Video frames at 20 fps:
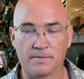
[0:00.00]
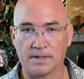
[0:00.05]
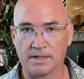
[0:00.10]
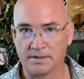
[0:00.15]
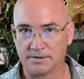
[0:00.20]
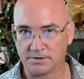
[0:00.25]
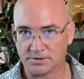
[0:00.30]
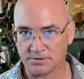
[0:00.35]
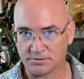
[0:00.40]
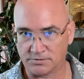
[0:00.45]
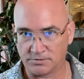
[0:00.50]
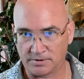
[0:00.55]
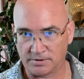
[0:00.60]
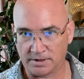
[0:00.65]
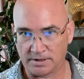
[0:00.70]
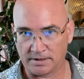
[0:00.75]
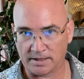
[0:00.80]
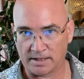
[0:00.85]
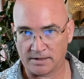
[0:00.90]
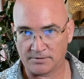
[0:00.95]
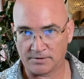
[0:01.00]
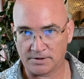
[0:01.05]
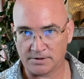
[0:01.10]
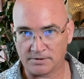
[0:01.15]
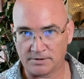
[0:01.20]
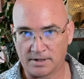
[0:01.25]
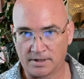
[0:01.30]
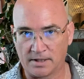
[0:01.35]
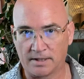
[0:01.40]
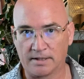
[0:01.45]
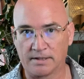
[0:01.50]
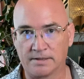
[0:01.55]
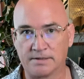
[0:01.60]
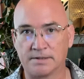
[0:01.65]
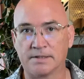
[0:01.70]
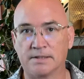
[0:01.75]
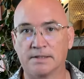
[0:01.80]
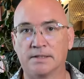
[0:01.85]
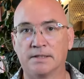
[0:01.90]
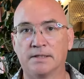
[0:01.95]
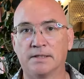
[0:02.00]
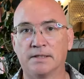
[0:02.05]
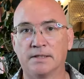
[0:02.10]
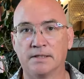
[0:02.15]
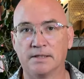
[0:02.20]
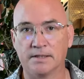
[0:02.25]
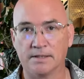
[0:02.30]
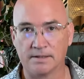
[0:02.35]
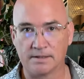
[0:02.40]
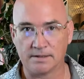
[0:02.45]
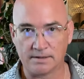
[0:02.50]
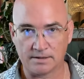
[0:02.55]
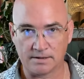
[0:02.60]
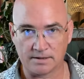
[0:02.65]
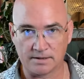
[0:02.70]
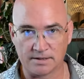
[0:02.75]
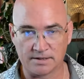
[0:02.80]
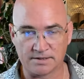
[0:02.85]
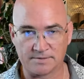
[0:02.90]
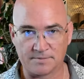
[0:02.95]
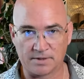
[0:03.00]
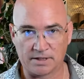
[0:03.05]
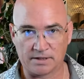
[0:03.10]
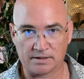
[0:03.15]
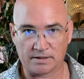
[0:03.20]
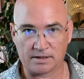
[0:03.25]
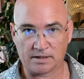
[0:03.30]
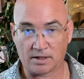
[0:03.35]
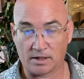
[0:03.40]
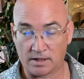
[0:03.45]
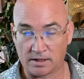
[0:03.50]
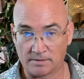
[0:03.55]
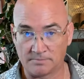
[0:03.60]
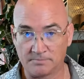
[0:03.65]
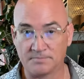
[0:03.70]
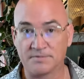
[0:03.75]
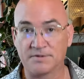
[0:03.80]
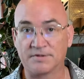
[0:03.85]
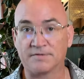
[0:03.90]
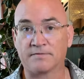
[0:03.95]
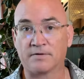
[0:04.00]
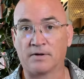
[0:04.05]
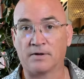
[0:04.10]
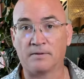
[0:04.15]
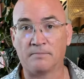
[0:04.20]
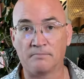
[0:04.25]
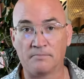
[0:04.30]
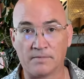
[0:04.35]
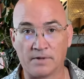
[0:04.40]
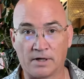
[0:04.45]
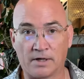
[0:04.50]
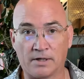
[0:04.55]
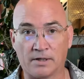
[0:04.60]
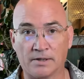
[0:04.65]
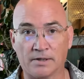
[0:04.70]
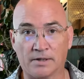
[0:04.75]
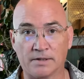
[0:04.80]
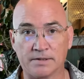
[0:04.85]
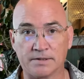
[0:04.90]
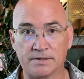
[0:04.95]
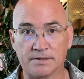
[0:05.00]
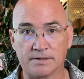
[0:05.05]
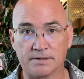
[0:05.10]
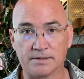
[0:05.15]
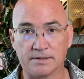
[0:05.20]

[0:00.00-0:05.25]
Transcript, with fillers: And to truly allow in your light, it's being comes from the heart,